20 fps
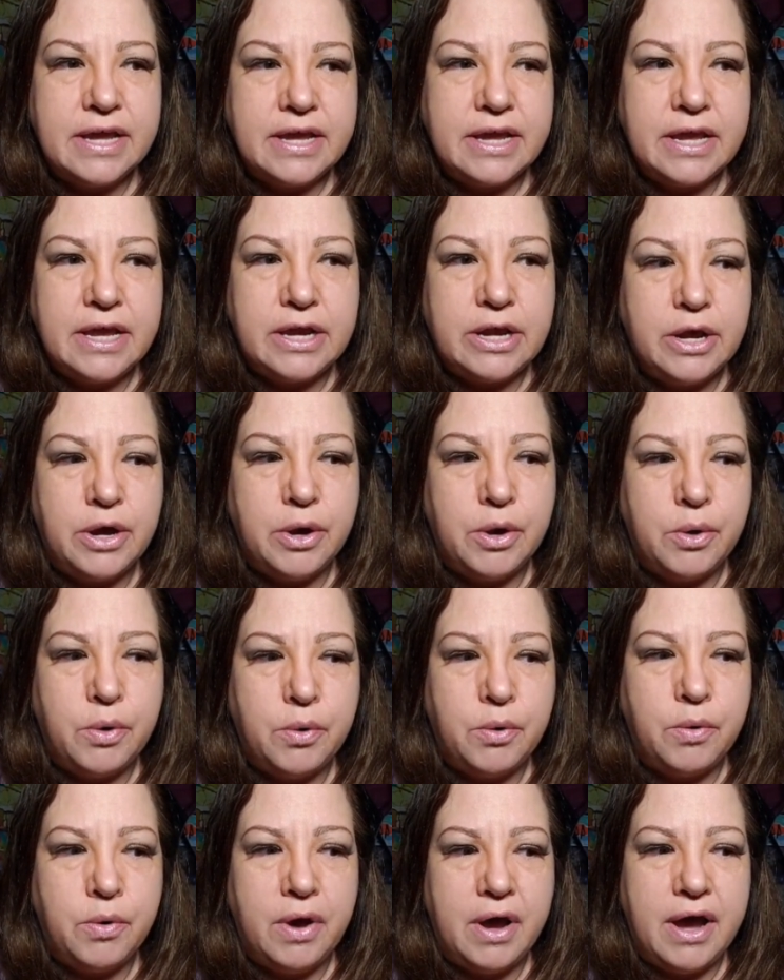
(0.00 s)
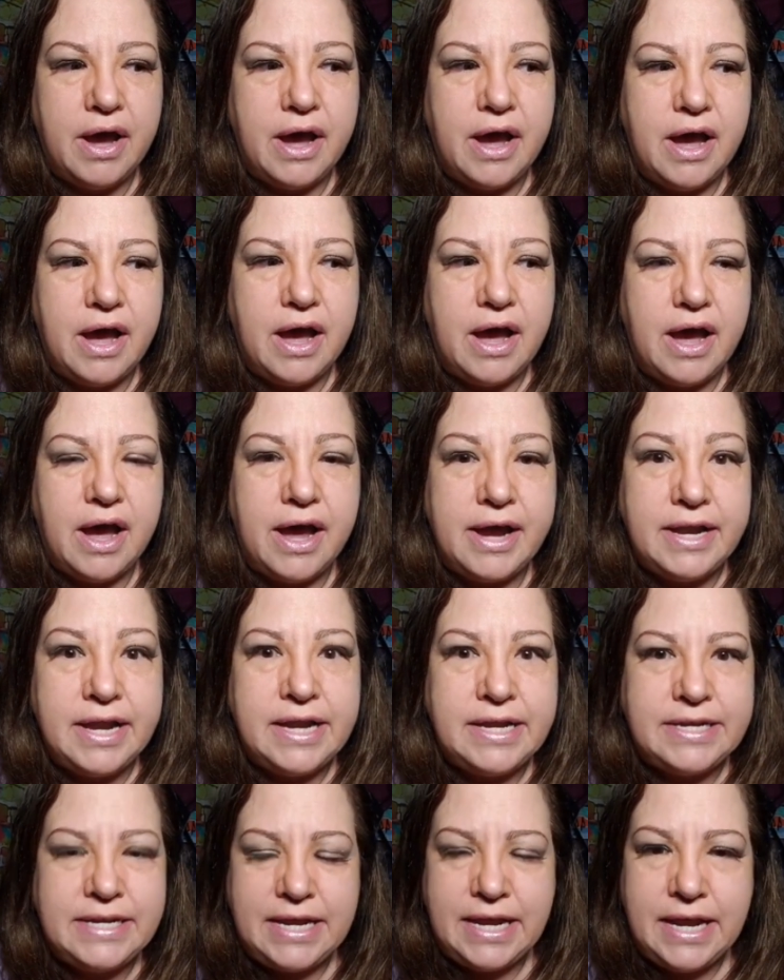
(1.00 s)
I
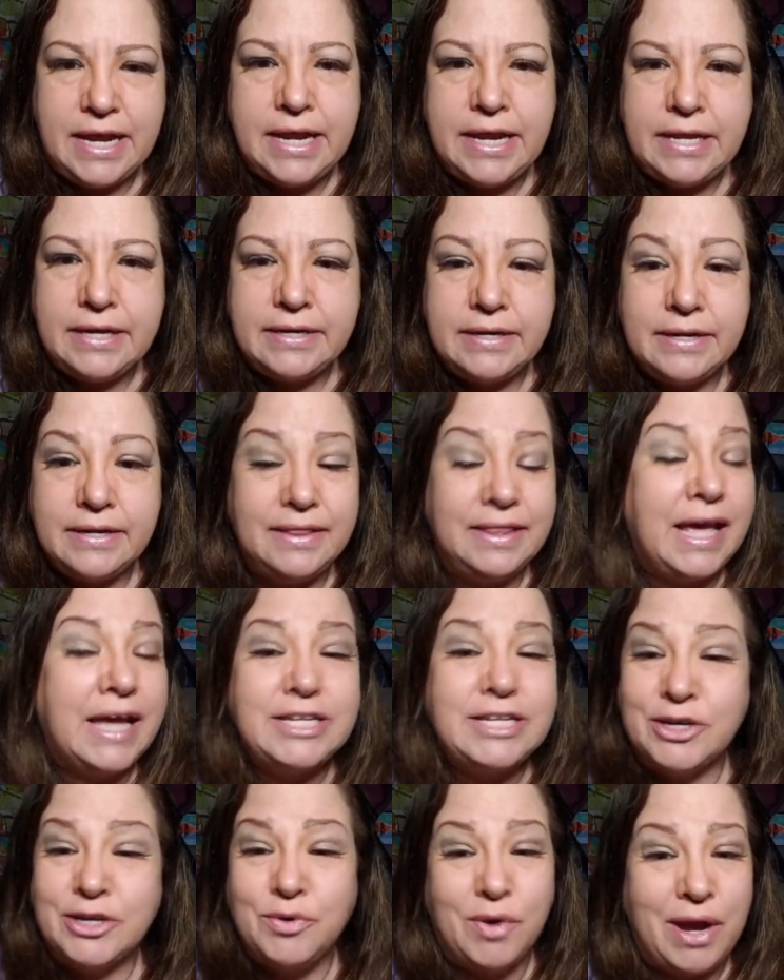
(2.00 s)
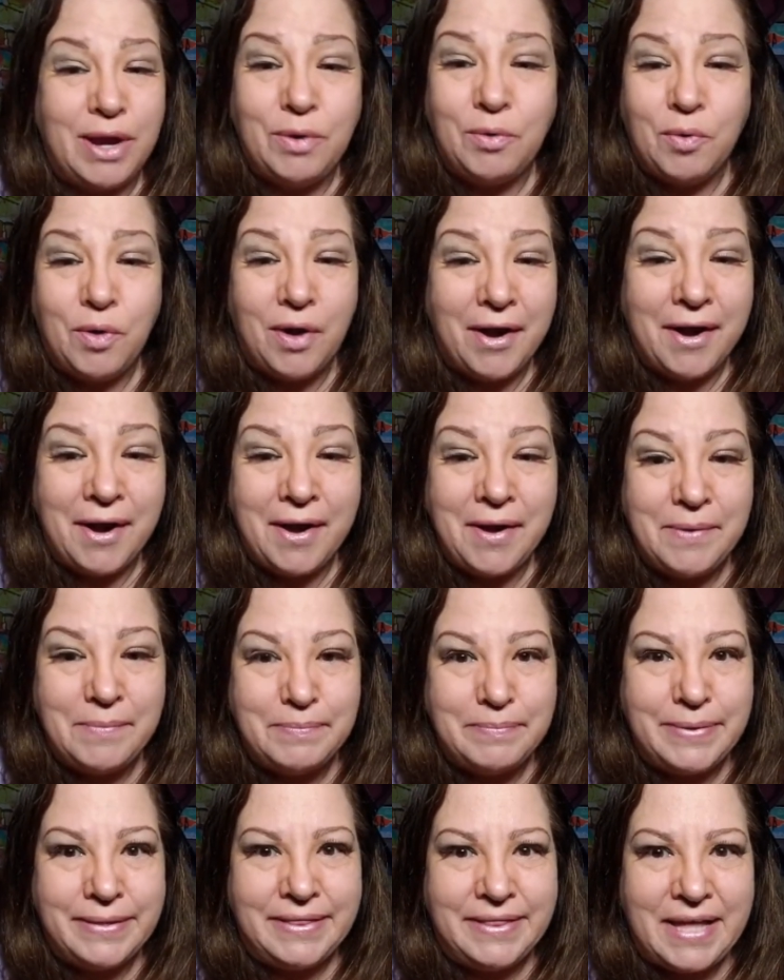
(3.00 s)
need to eat, that's a great why,
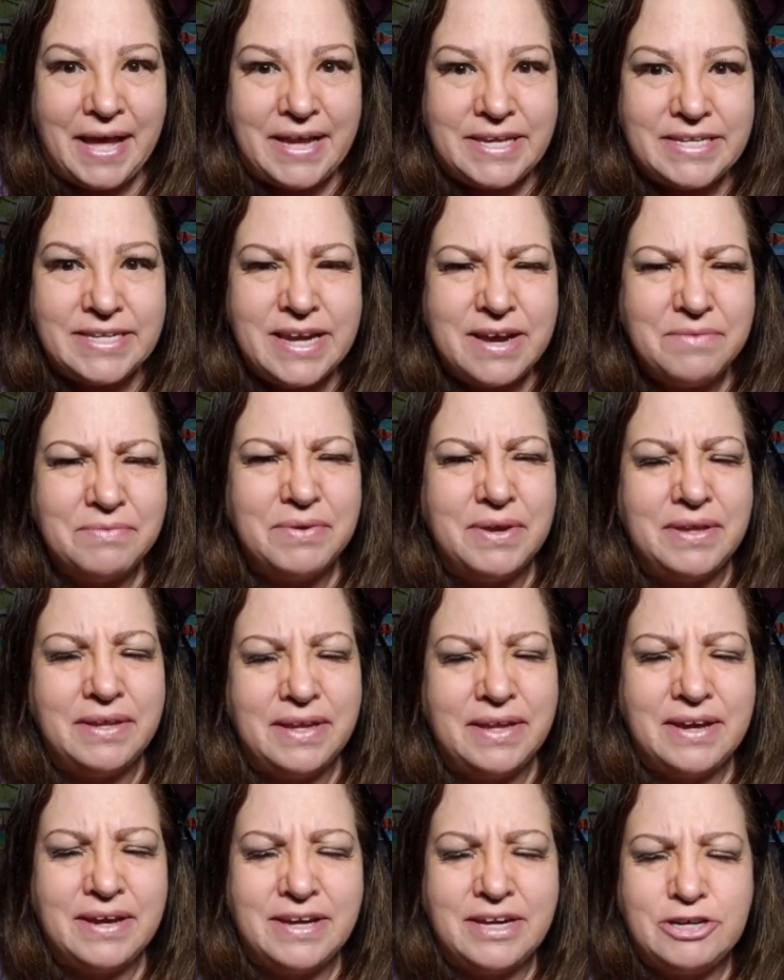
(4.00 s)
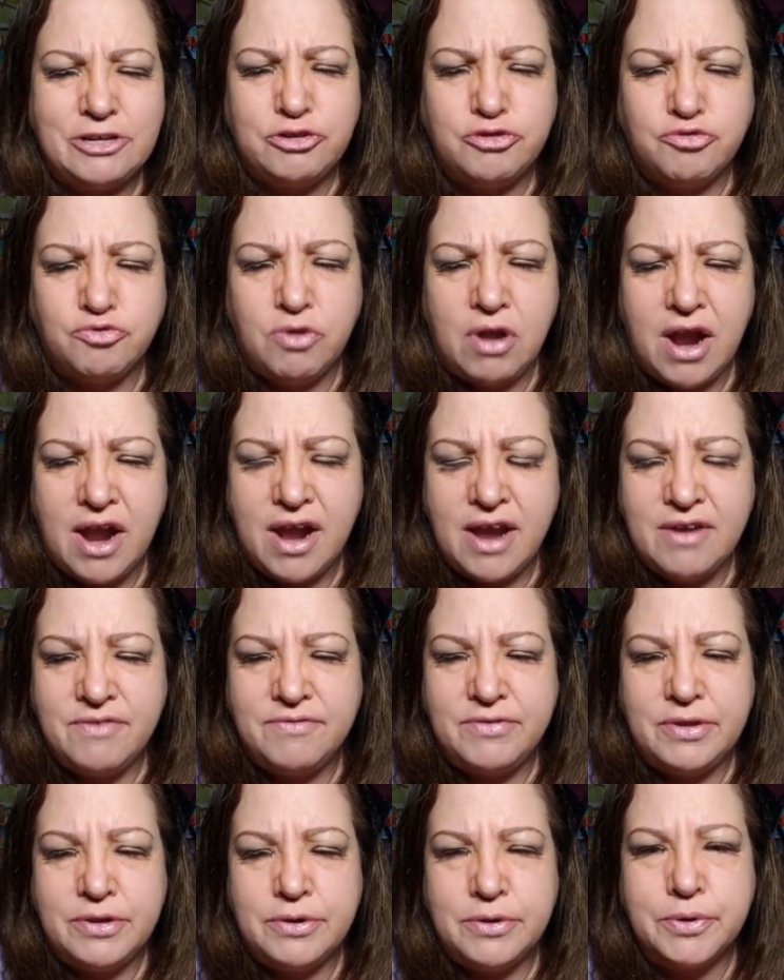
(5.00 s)
but that's not really going to drive
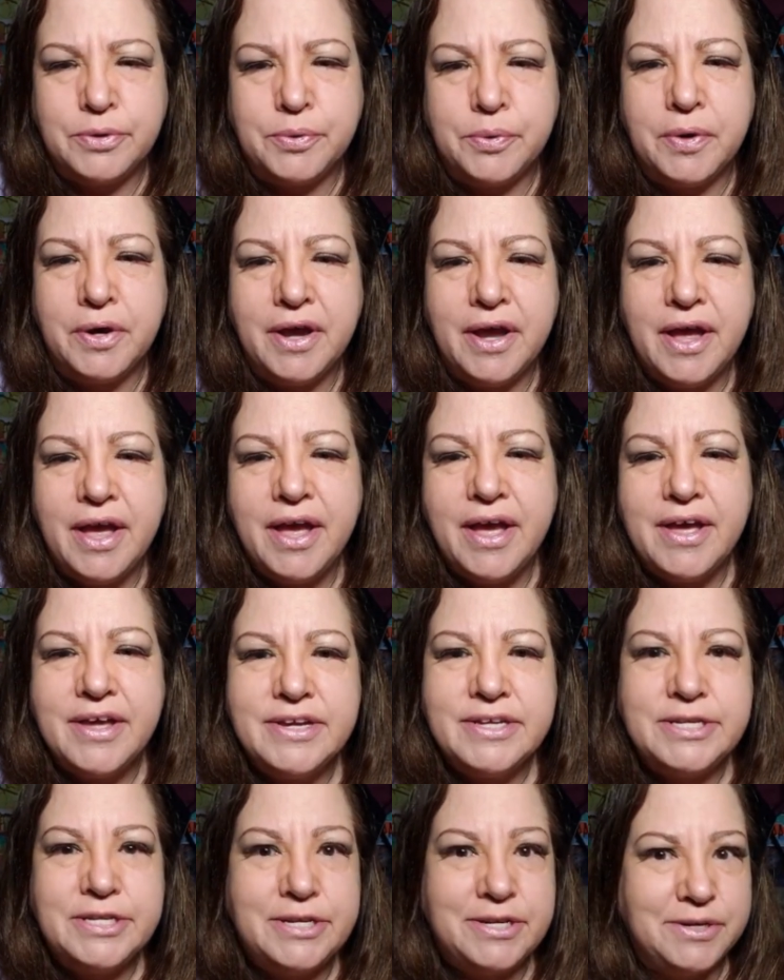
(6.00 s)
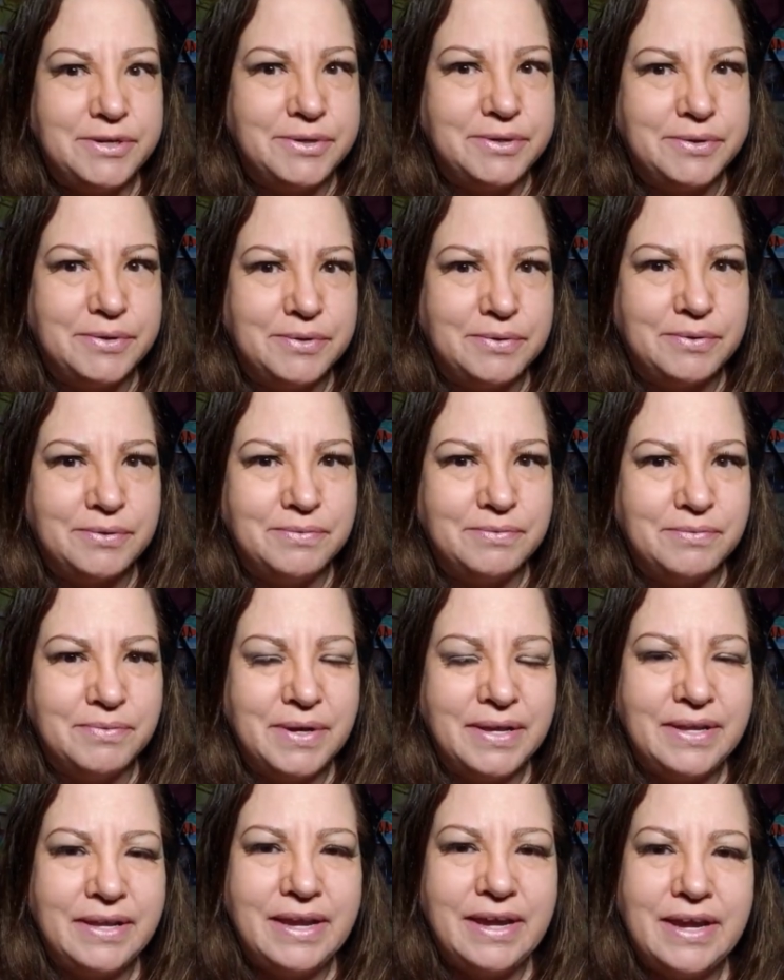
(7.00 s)
you to
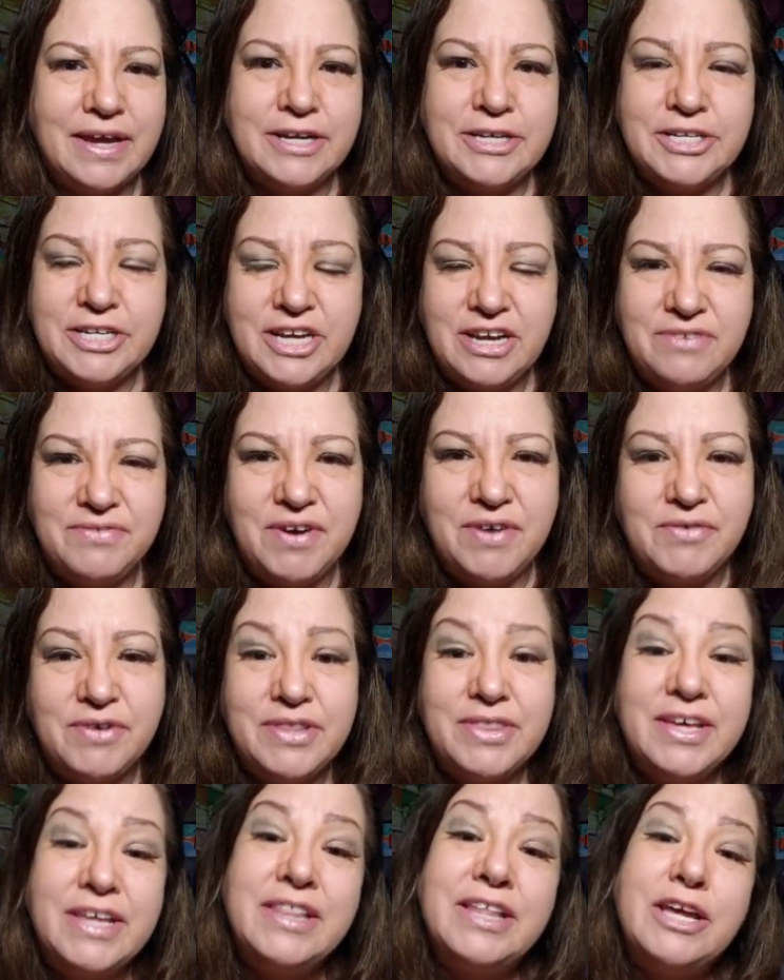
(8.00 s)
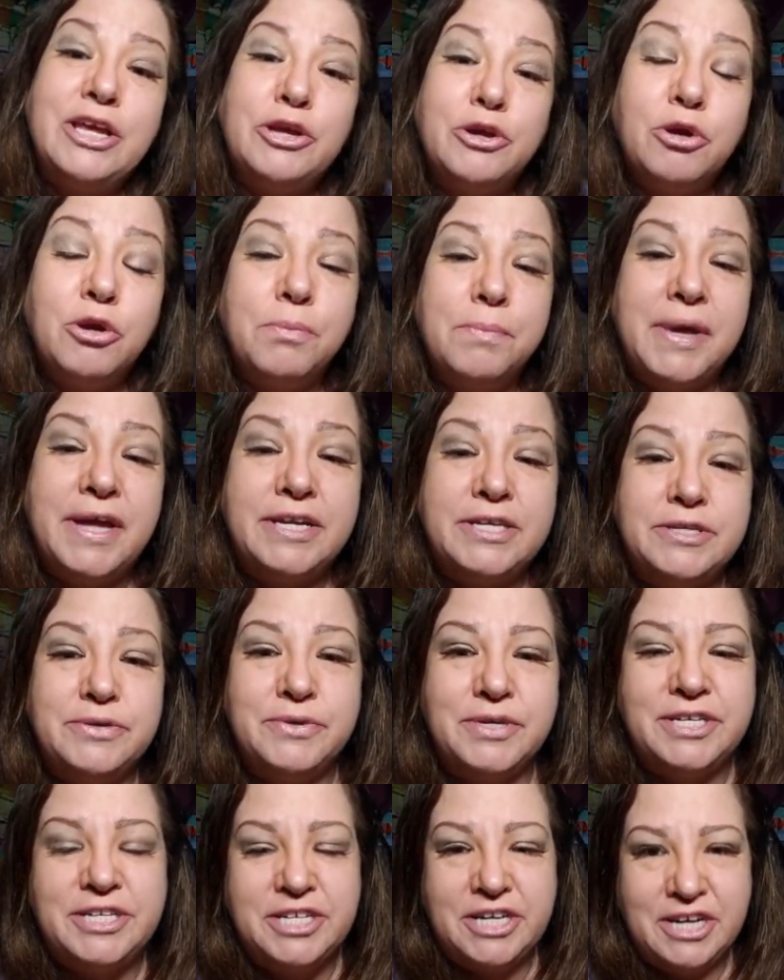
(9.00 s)
really achieve everything that you're meant to
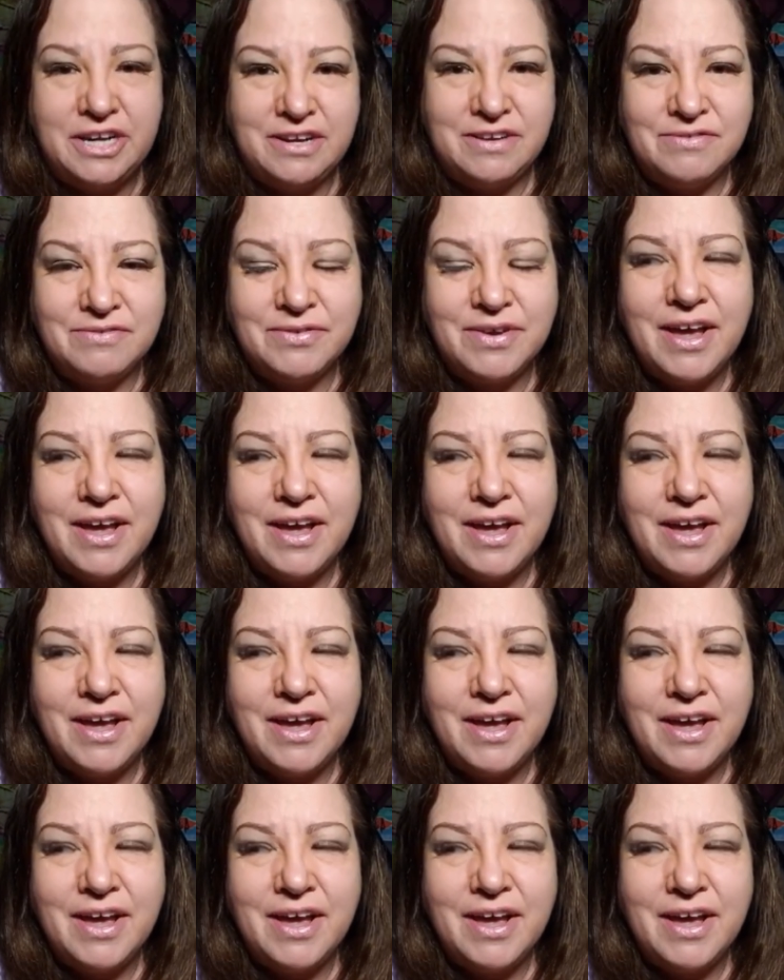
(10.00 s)
achieve.